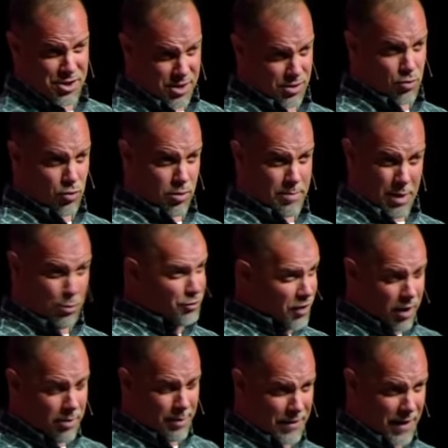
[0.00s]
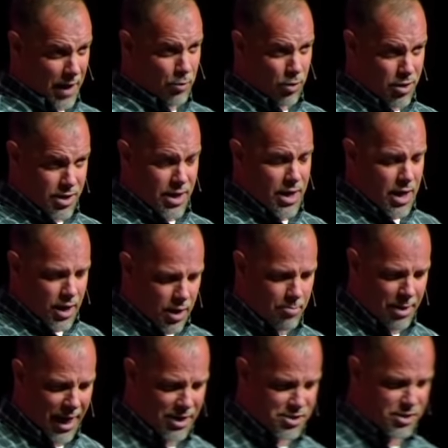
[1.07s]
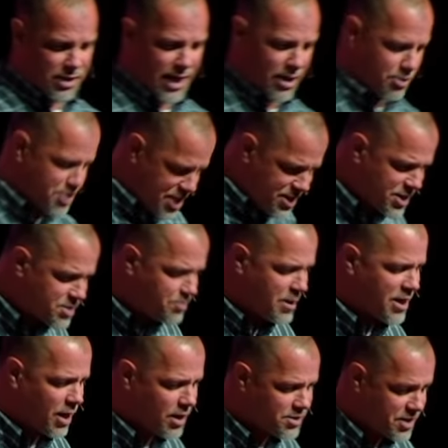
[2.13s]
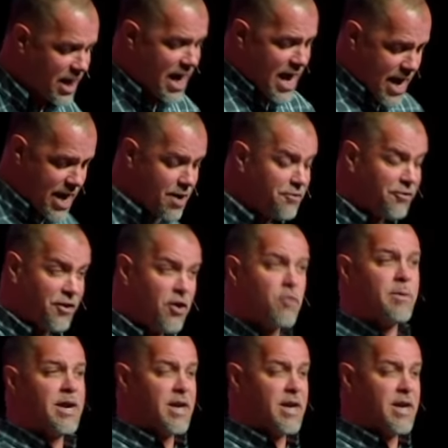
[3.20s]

toward me. We'll talk about that word compassion later. Jesus, because he is human,